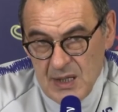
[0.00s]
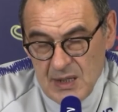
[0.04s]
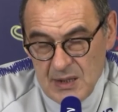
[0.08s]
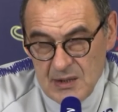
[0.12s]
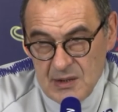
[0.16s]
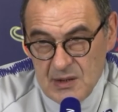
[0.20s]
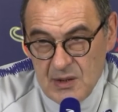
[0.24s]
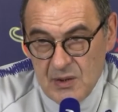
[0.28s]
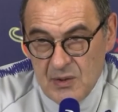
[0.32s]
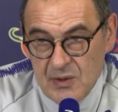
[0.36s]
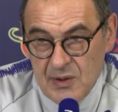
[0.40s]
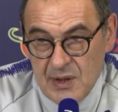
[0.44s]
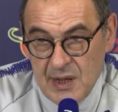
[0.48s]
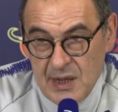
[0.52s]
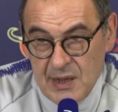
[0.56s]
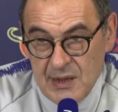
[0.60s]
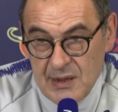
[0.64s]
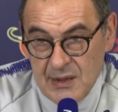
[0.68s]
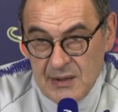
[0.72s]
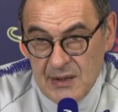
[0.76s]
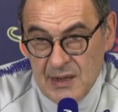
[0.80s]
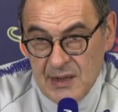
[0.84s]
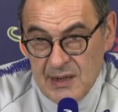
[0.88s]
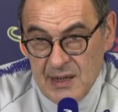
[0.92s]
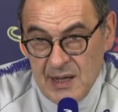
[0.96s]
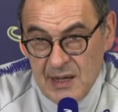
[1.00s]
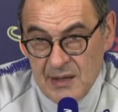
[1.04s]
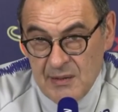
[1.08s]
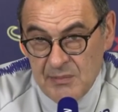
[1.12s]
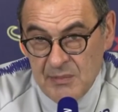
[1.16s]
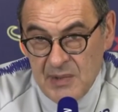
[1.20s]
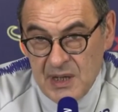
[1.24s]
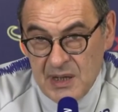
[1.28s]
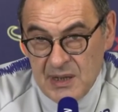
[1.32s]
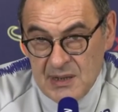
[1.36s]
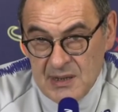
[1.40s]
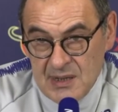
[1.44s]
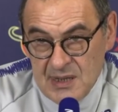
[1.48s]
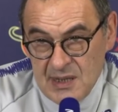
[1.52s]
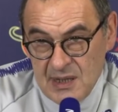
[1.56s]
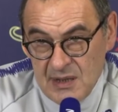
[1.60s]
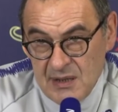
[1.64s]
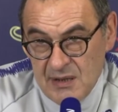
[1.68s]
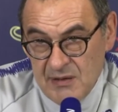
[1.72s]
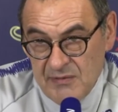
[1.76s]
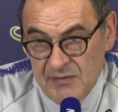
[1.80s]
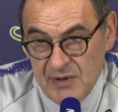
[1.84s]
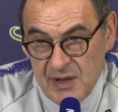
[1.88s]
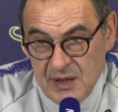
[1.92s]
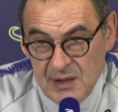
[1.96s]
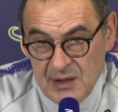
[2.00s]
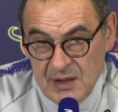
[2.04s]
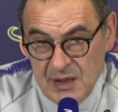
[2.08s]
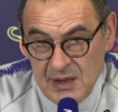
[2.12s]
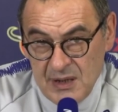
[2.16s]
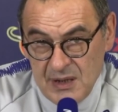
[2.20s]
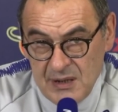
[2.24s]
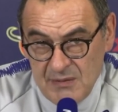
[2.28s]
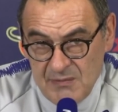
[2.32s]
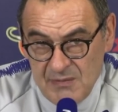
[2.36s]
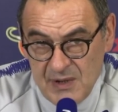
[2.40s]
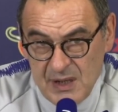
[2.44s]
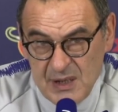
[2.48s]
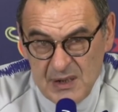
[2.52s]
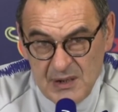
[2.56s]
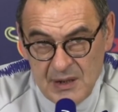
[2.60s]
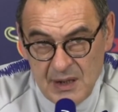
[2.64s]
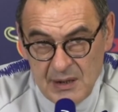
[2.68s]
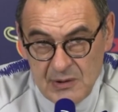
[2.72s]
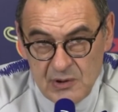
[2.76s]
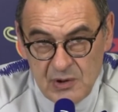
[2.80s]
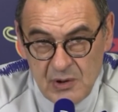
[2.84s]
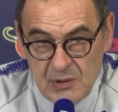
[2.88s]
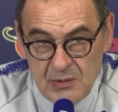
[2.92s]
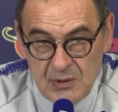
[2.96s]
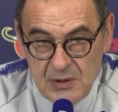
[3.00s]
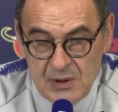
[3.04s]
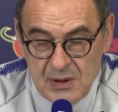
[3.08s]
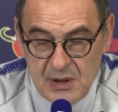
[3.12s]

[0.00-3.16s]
So they are a mix, very, very dangerous.